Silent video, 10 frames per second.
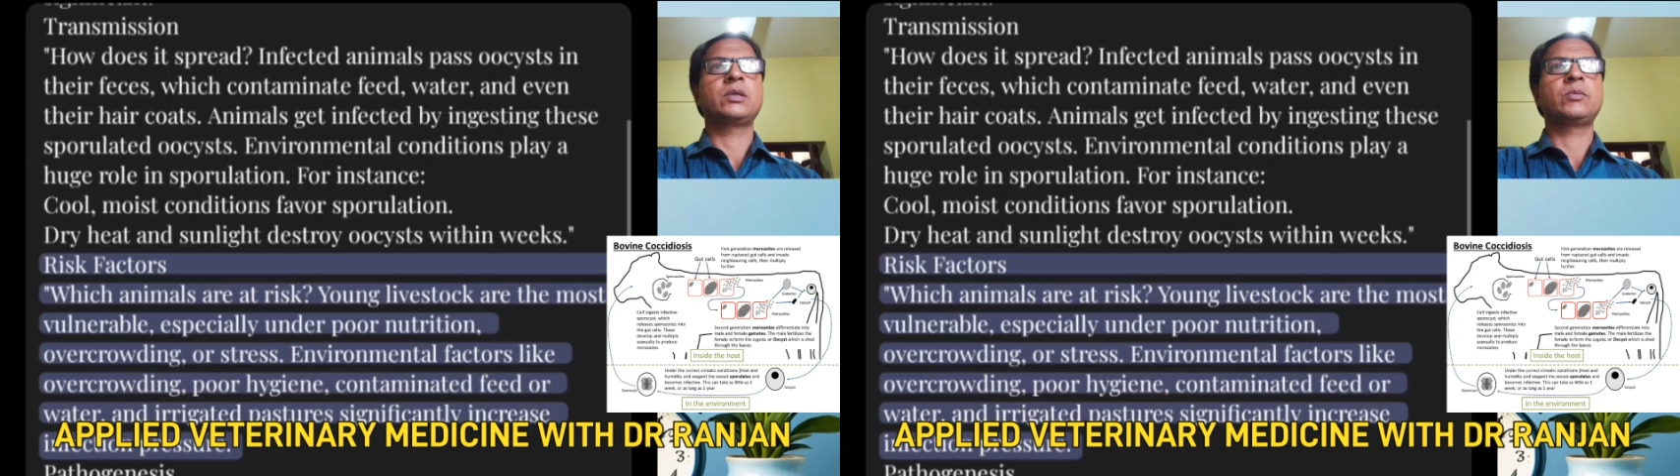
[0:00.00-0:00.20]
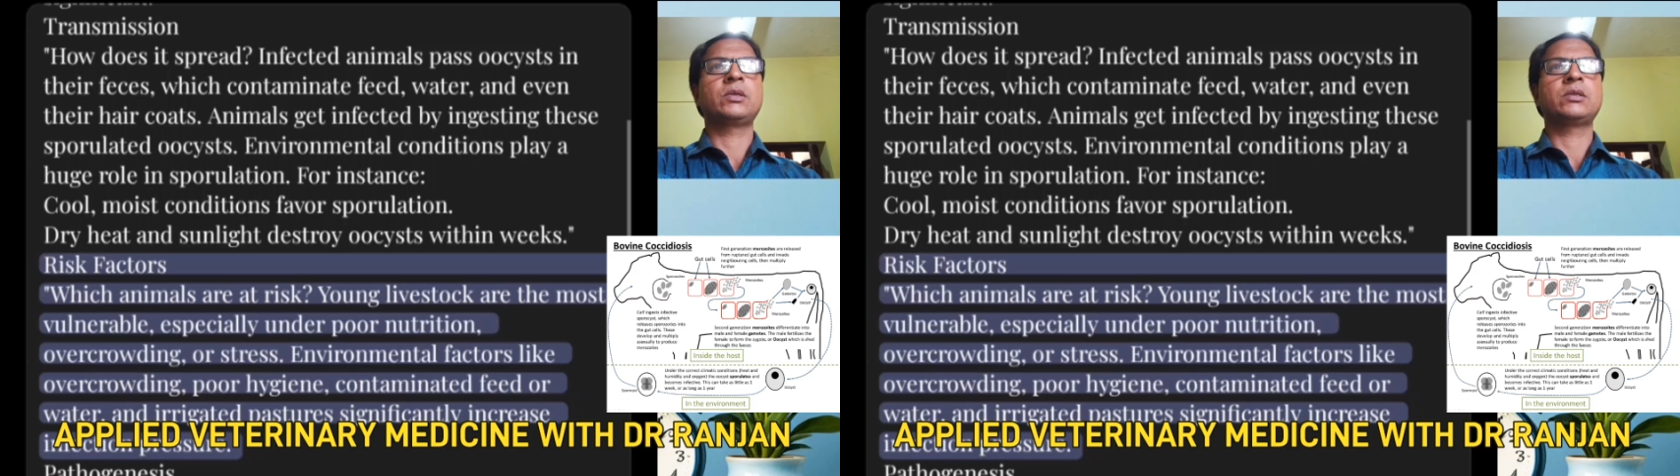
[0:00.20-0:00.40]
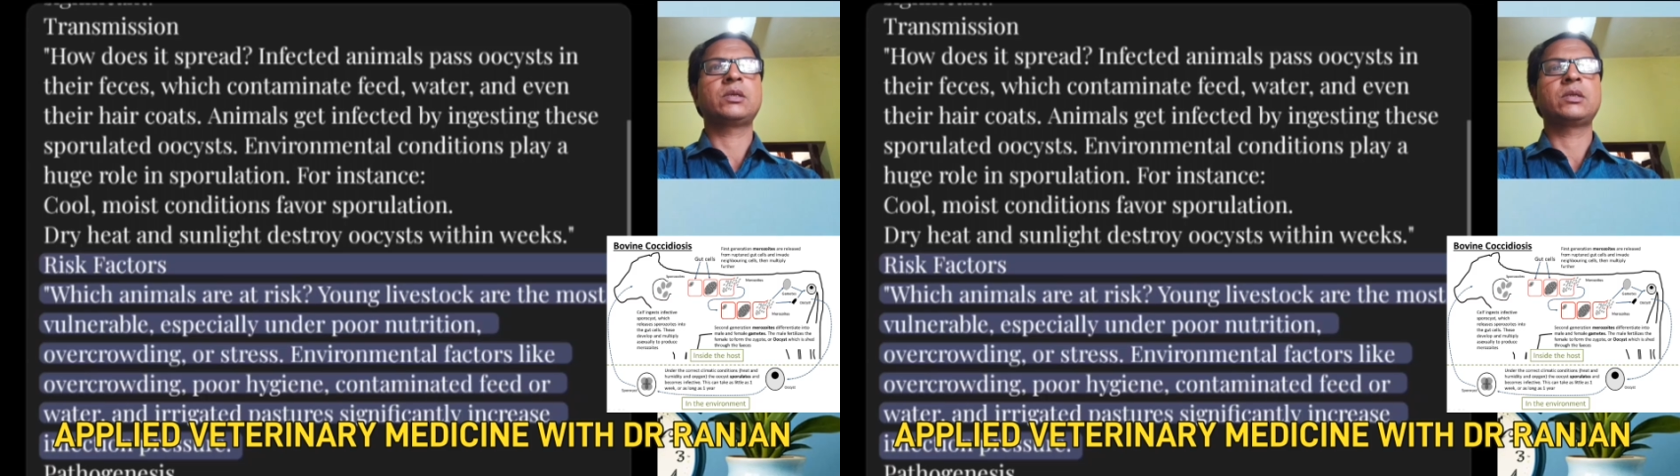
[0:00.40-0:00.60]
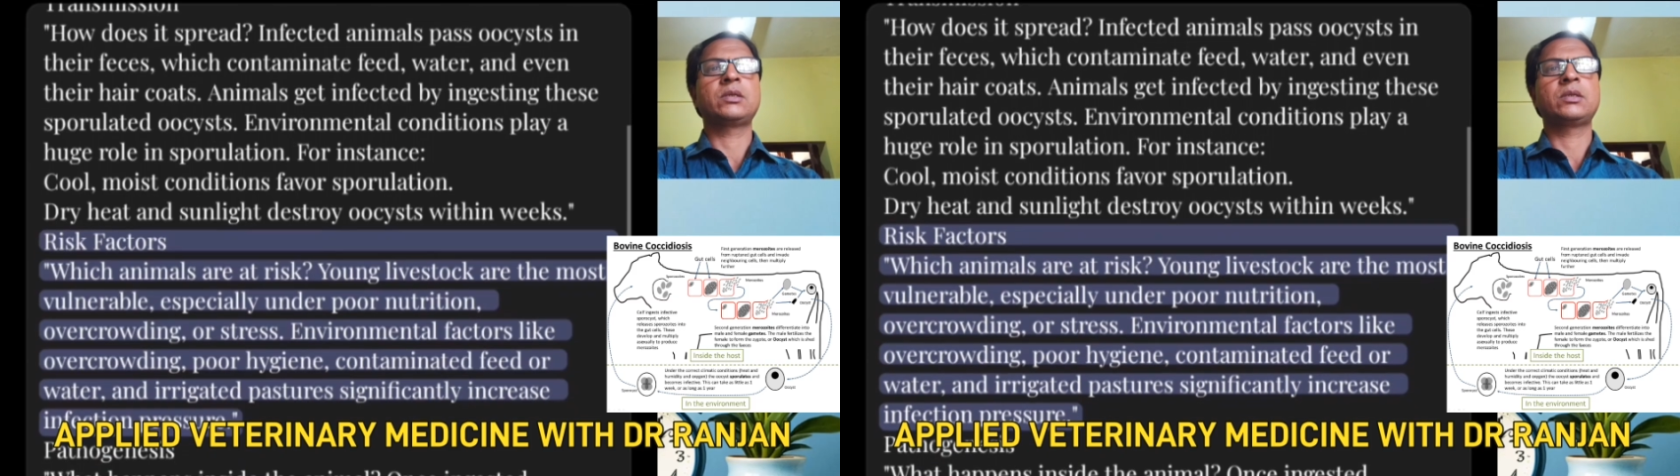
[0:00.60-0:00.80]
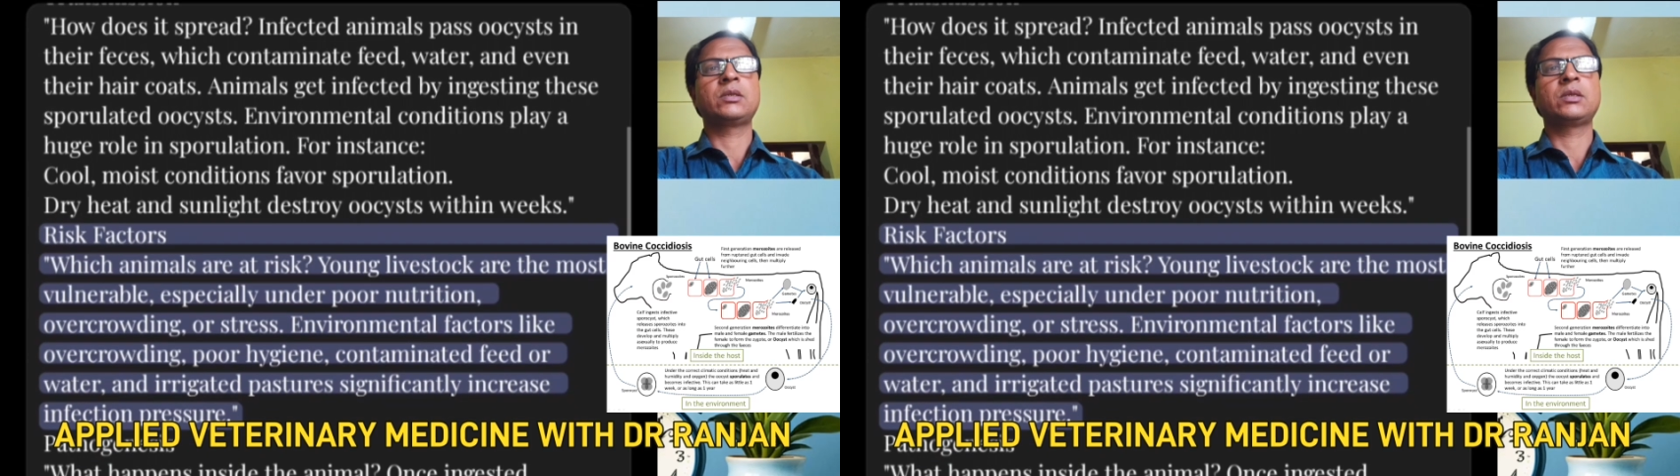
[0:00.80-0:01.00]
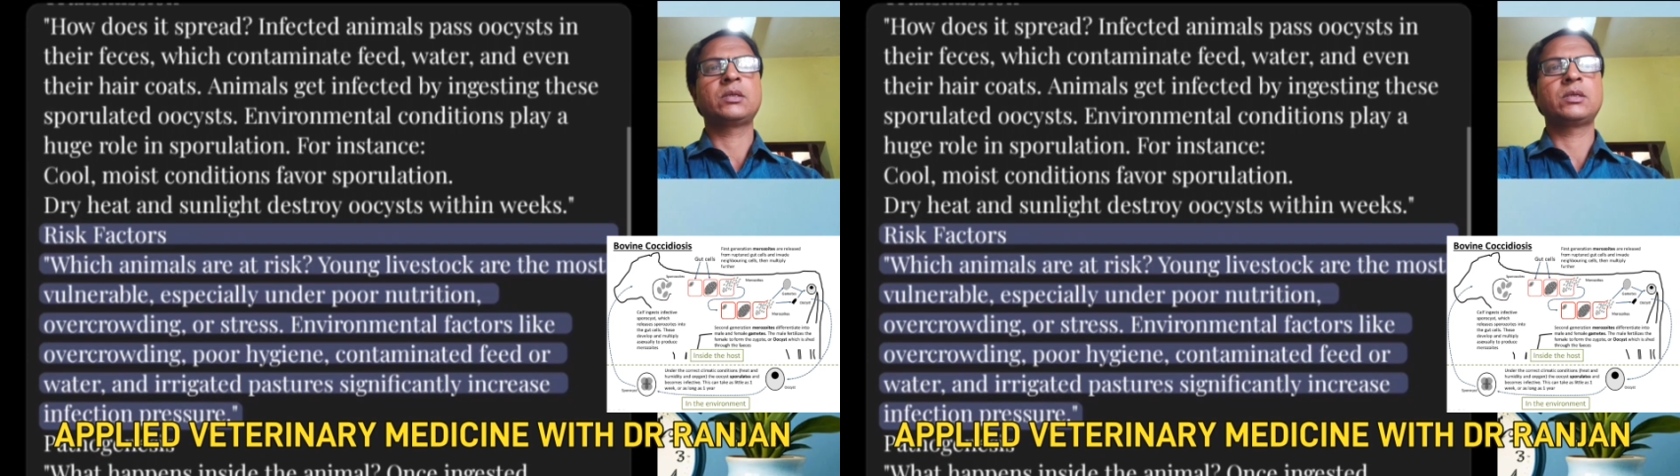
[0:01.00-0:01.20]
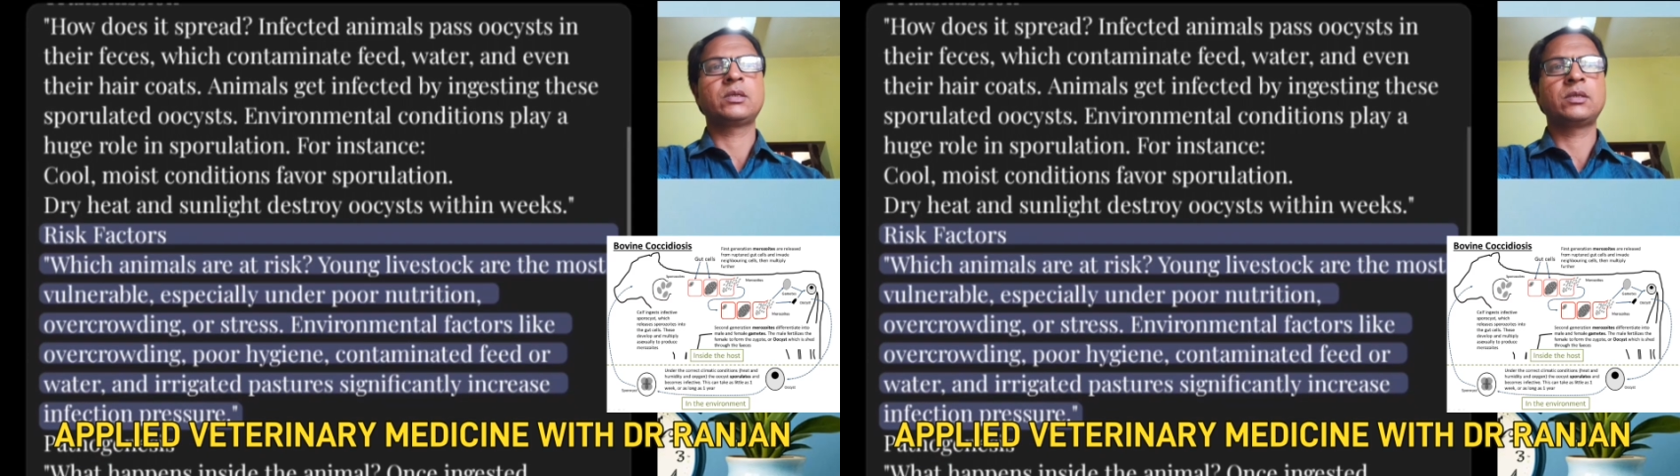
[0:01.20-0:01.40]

animals are at risk?